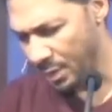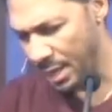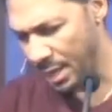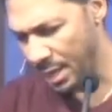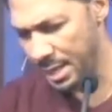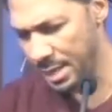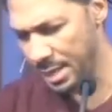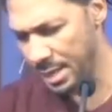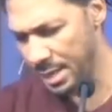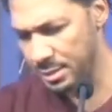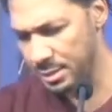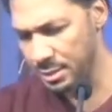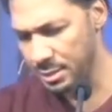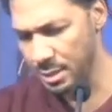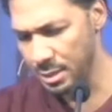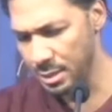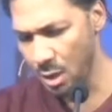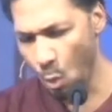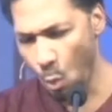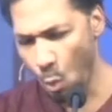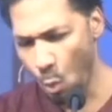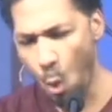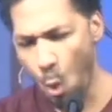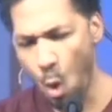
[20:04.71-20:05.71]
is
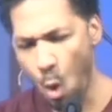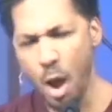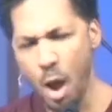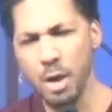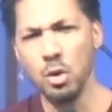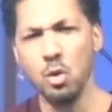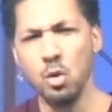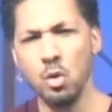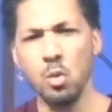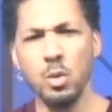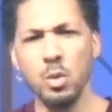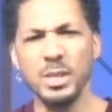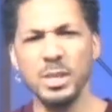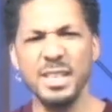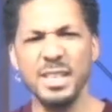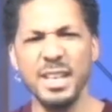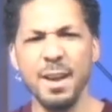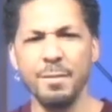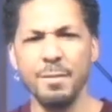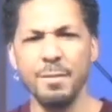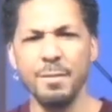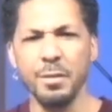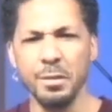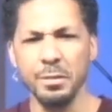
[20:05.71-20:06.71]
one who was
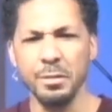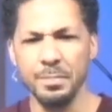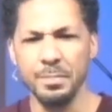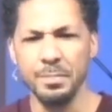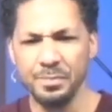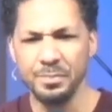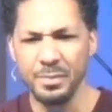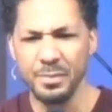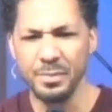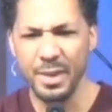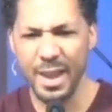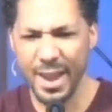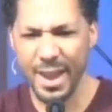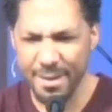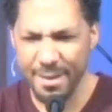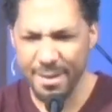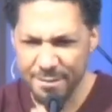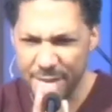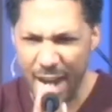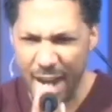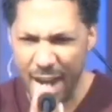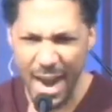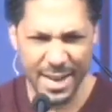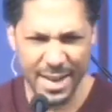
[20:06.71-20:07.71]
never
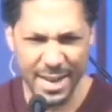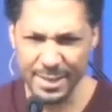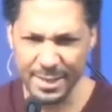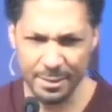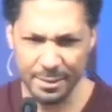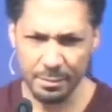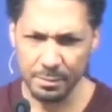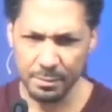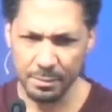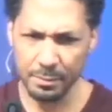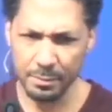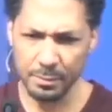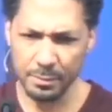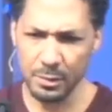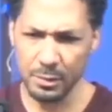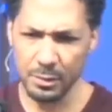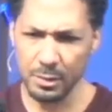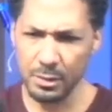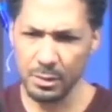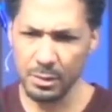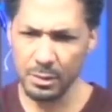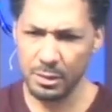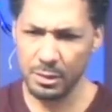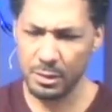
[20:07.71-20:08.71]
invited
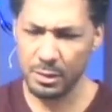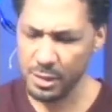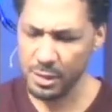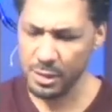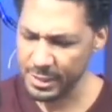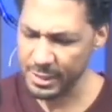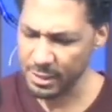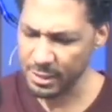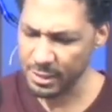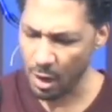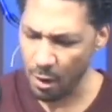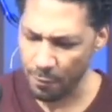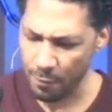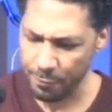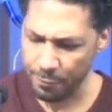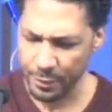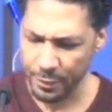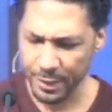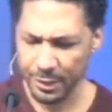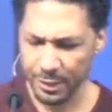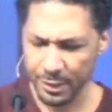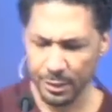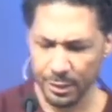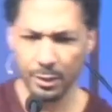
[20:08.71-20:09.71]
to this
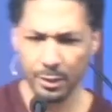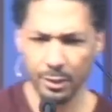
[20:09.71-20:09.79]
offering,